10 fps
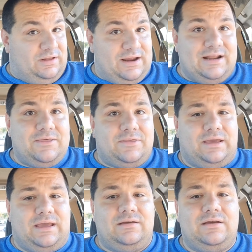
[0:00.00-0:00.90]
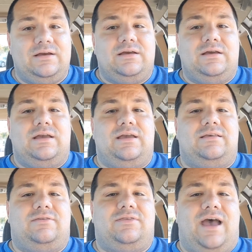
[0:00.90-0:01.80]
than anything
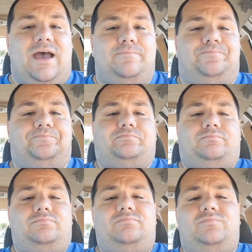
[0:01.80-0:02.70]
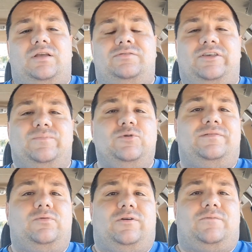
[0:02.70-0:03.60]
is that this
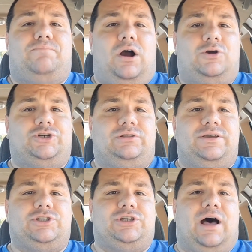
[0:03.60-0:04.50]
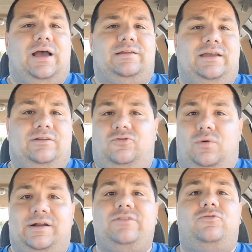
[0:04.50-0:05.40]
movie was partially shot in
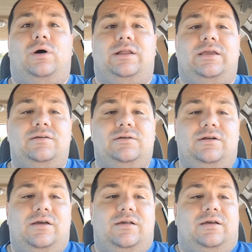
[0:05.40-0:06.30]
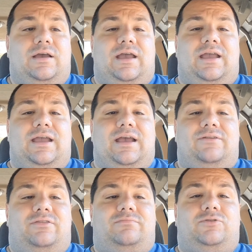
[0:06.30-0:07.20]
2020,
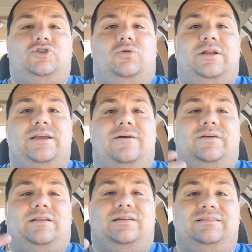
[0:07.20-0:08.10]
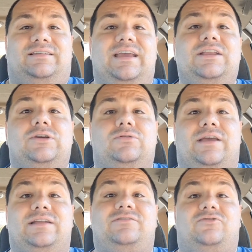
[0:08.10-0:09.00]
and the majority of it
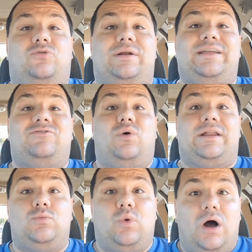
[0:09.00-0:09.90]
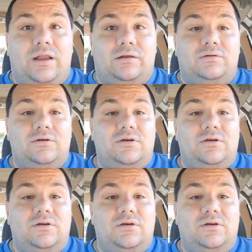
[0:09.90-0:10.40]
continued into 2021.